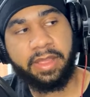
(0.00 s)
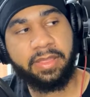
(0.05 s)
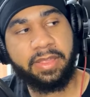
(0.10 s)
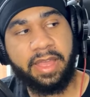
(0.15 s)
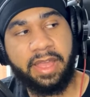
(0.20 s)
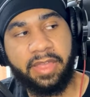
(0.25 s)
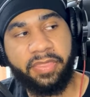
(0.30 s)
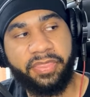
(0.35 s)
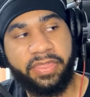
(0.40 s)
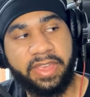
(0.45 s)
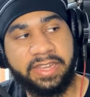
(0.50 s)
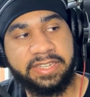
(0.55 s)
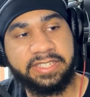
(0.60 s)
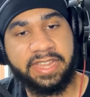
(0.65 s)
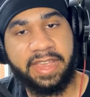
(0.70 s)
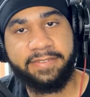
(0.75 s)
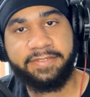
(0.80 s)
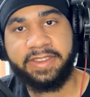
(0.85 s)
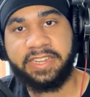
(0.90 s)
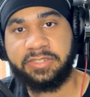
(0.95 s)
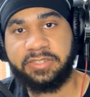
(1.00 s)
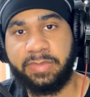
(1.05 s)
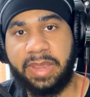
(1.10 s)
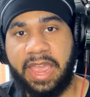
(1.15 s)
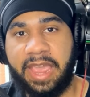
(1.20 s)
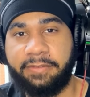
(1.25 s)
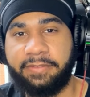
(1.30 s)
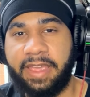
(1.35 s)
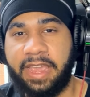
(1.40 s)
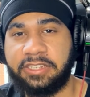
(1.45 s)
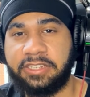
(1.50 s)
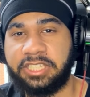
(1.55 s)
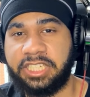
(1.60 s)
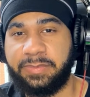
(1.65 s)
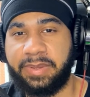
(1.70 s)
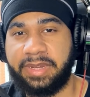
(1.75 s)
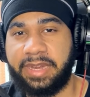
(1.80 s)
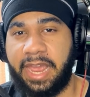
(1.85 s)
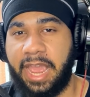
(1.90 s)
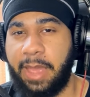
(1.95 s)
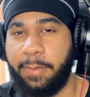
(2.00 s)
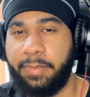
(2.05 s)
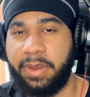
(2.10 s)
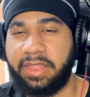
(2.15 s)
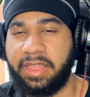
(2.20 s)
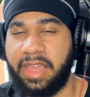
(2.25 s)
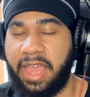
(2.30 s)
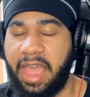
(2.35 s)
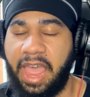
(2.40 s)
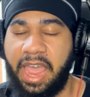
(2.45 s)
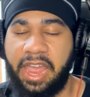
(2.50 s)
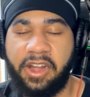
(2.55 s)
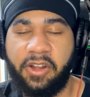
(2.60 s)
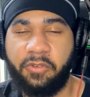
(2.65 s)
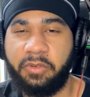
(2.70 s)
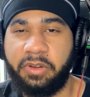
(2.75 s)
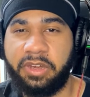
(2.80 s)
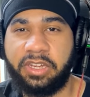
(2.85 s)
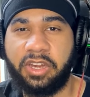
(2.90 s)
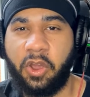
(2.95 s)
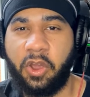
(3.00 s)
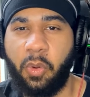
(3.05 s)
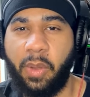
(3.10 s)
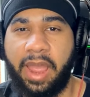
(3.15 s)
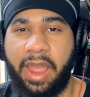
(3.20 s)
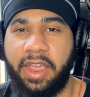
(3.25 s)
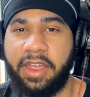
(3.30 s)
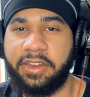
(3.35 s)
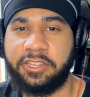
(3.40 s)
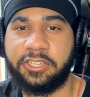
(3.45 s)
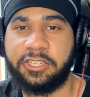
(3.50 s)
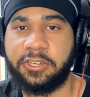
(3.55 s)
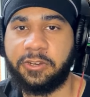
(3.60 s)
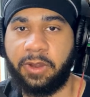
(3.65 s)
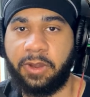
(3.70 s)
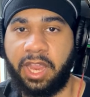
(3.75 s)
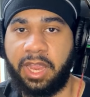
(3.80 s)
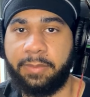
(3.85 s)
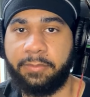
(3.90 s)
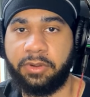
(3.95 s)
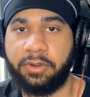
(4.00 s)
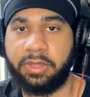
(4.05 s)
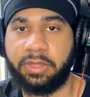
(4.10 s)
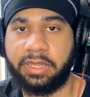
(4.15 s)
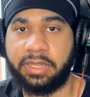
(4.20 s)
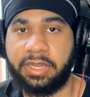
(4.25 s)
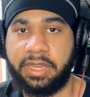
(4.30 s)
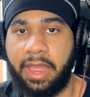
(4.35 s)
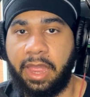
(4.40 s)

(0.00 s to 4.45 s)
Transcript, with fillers: A lot of things have actually been happening that I don't really know how to describe, really.